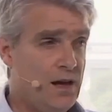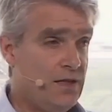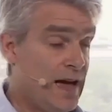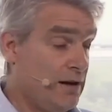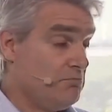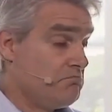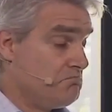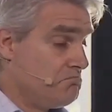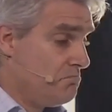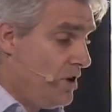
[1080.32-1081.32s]
That
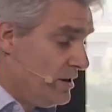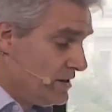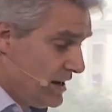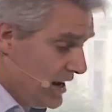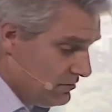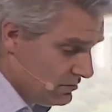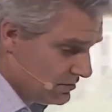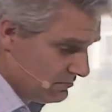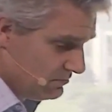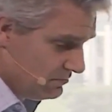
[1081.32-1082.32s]
might sound
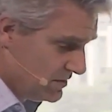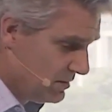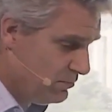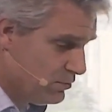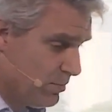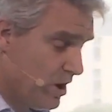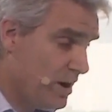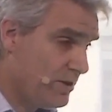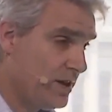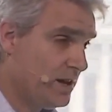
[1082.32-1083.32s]
simple, but
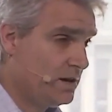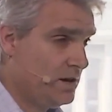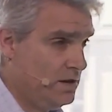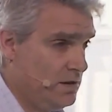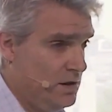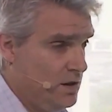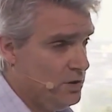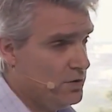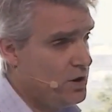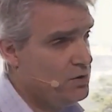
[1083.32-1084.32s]
I think
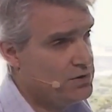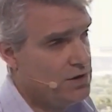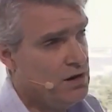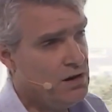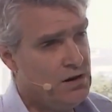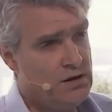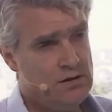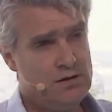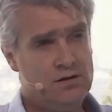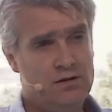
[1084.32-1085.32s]
those are
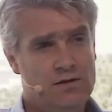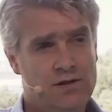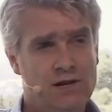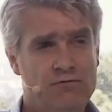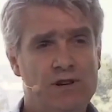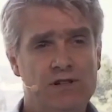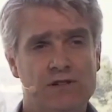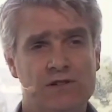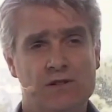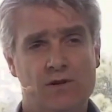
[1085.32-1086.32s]
the
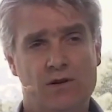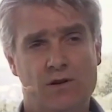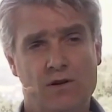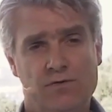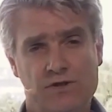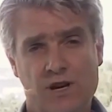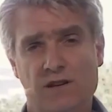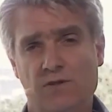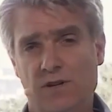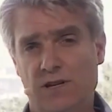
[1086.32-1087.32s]
ingredients of
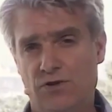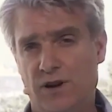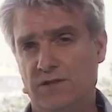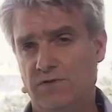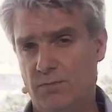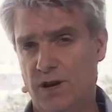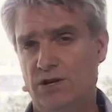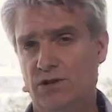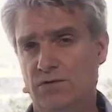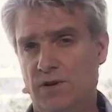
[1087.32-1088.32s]
genuinely
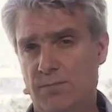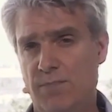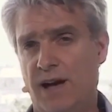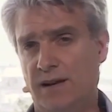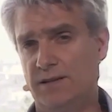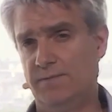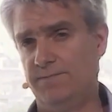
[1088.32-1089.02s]
transformational impact.